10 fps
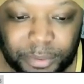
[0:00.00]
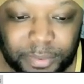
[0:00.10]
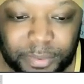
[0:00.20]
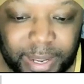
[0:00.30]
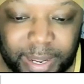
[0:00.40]
gonna
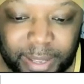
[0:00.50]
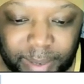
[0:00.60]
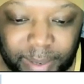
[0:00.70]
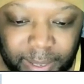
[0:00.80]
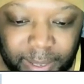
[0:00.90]
move that out
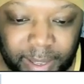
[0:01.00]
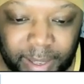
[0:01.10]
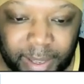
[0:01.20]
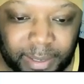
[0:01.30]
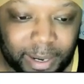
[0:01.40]
the way.
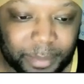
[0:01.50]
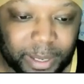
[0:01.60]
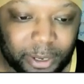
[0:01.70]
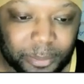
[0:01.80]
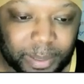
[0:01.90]
Then
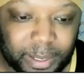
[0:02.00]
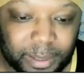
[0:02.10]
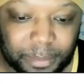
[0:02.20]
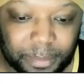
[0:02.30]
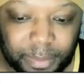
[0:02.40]
I'm gonna
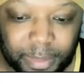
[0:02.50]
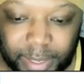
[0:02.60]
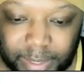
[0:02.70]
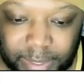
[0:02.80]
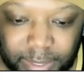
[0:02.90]
open up
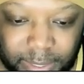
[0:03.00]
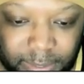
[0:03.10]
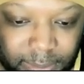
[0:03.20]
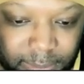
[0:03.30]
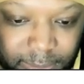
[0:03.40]

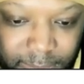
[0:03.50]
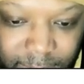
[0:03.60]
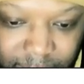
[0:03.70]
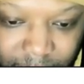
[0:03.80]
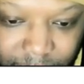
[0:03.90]
this
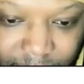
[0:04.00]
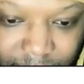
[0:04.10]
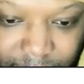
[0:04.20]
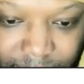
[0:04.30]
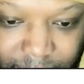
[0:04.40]

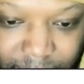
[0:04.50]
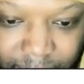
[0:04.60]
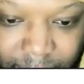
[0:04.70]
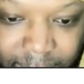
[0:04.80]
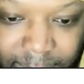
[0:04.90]
software right
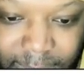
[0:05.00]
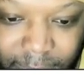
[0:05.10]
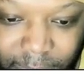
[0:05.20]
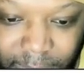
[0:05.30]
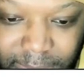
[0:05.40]
here.
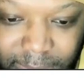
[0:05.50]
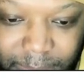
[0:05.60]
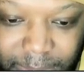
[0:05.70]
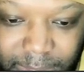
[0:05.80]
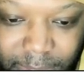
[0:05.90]
So first,
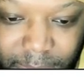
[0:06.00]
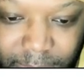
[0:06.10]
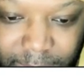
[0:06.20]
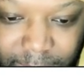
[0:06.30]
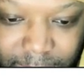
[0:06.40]
let me show
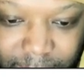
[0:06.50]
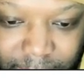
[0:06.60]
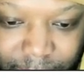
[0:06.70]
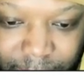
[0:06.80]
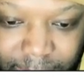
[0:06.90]
you
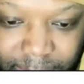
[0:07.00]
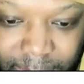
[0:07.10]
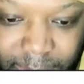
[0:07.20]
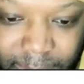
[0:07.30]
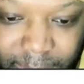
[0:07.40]
this.
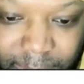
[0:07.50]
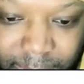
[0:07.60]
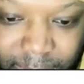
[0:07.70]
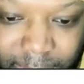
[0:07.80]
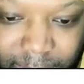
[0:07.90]

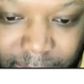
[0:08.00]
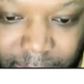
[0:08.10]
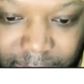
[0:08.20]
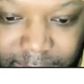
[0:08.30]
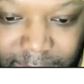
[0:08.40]

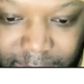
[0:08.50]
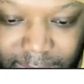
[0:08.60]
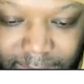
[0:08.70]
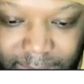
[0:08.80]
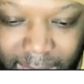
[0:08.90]
This
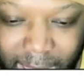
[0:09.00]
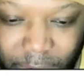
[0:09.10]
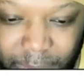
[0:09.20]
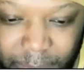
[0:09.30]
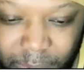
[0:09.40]
is
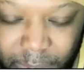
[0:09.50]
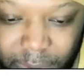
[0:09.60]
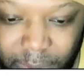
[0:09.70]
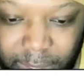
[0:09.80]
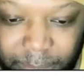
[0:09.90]
how we
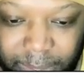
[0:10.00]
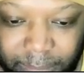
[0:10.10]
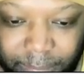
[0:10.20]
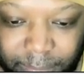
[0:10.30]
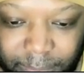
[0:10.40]
program it.